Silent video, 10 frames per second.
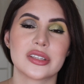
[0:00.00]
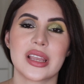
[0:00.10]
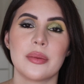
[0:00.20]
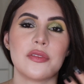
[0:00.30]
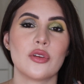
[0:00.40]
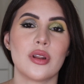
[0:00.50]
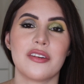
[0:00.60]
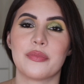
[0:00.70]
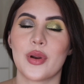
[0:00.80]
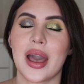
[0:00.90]
scheme, if you
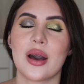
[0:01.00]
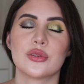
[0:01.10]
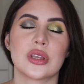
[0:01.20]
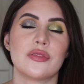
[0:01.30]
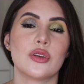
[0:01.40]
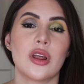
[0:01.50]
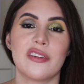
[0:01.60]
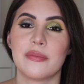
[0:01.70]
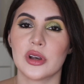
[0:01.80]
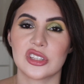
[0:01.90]
love browns, if you
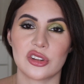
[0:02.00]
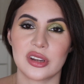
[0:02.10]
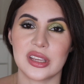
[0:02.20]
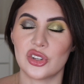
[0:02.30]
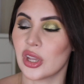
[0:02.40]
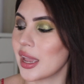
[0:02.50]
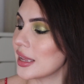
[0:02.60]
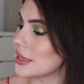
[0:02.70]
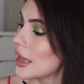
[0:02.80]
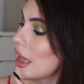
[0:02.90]
love mustardy
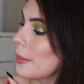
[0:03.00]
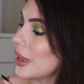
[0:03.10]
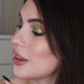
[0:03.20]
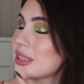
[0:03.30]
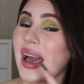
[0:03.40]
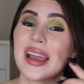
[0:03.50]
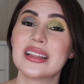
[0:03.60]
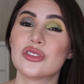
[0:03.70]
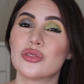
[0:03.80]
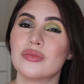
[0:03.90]
shades, because
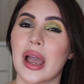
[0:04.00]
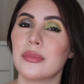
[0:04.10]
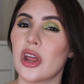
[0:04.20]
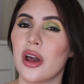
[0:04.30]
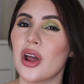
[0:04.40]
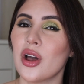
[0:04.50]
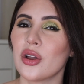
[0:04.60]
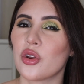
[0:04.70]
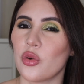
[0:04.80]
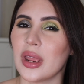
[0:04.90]
I'm not
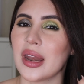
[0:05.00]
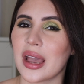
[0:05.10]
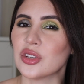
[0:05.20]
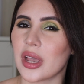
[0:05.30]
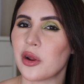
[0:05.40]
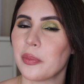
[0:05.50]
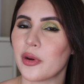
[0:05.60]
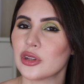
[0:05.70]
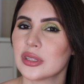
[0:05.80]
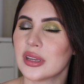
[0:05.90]
a green eyeshadow
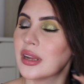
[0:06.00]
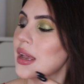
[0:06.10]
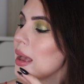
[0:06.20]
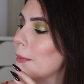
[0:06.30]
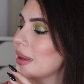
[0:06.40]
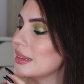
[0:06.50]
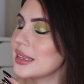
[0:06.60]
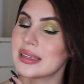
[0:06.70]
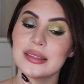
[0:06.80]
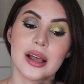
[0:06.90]
person, but
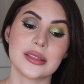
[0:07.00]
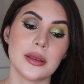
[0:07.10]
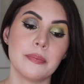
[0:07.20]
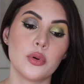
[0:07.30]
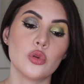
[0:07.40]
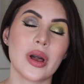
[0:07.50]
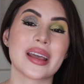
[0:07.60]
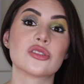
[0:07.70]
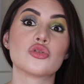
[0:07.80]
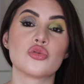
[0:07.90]
this doesn't pull
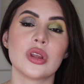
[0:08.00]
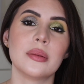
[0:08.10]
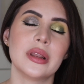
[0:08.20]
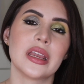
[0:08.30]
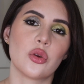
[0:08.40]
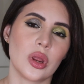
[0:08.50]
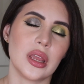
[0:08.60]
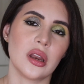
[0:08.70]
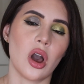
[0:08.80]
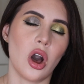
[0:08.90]
extremely
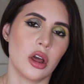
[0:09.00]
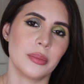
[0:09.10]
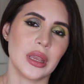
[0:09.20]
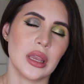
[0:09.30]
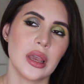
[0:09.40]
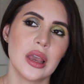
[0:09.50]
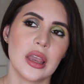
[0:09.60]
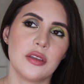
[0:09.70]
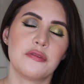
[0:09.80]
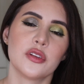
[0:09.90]
green on me.
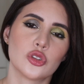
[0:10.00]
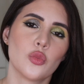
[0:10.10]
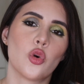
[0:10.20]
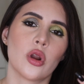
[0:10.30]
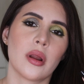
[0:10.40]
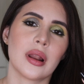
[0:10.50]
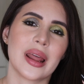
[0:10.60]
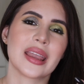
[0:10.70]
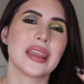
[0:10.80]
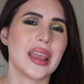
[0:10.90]
It feels more
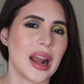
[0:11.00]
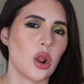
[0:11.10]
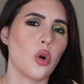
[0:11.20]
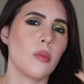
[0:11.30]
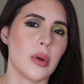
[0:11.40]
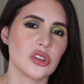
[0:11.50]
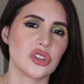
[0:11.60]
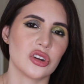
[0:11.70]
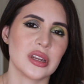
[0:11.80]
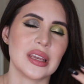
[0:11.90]
like yellow,
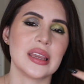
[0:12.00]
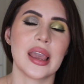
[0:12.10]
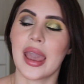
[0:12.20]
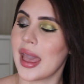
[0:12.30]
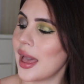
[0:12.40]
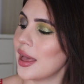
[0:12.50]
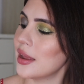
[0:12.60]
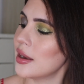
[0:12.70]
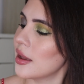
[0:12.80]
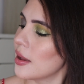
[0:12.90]
mustardy,
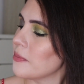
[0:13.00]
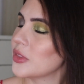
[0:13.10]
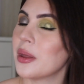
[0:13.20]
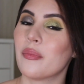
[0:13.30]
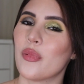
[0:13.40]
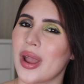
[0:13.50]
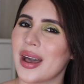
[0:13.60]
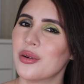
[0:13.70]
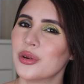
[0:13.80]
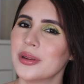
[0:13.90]
and then
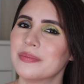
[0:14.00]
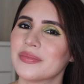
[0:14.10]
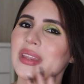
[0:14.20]
brown.